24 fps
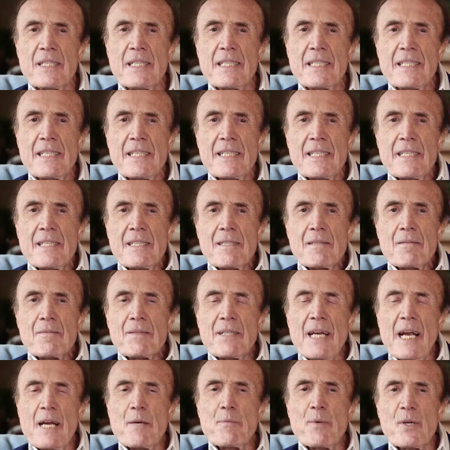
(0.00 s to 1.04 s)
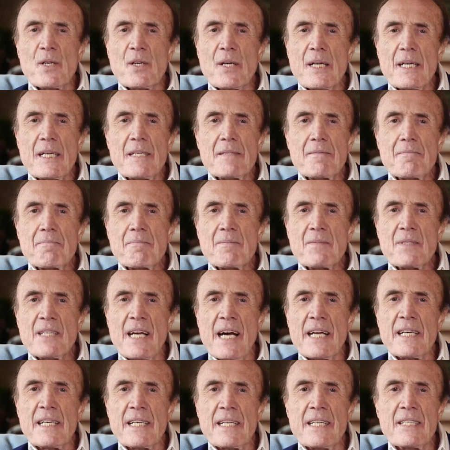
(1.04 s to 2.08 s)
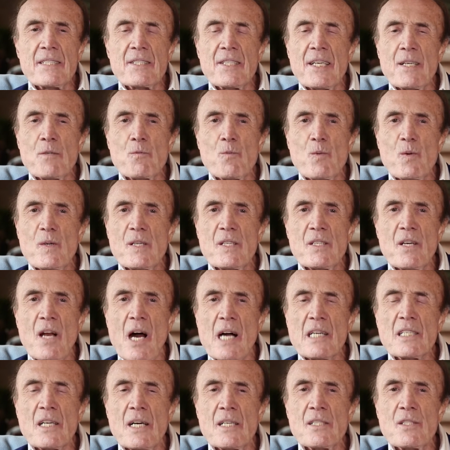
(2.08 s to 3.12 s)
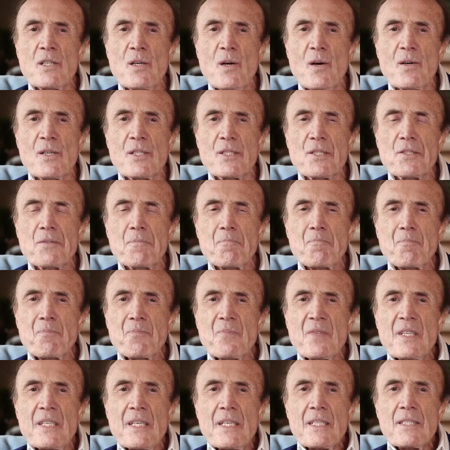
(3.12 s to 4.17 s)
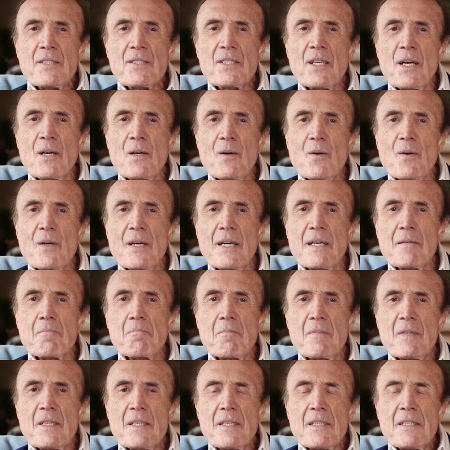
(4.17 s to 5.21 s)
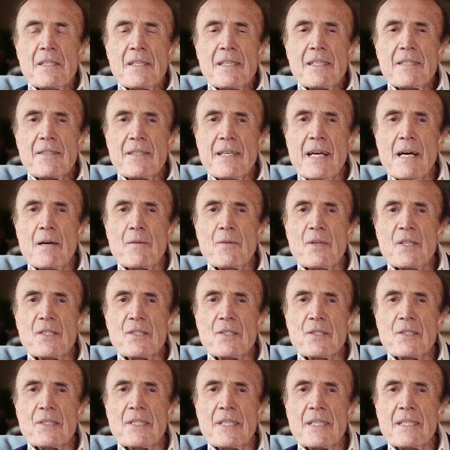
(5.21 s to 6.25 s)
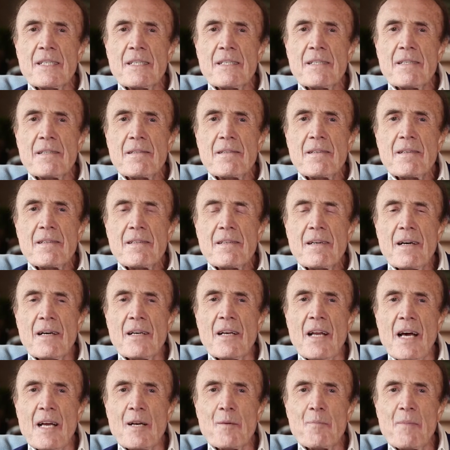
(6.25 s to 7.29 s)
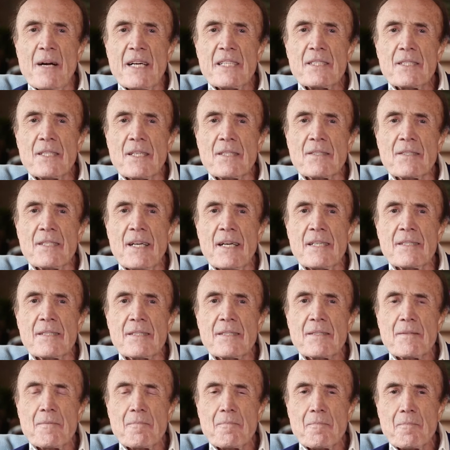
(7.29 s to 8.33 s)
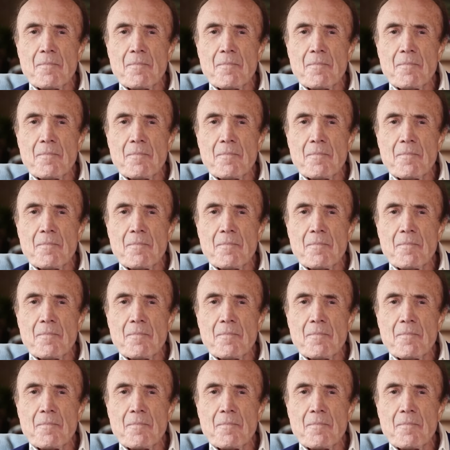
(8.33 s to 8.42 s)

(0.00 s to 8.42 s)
The Tabor, he got lazy and wouldn't knock on doors. So that was a lot of my success.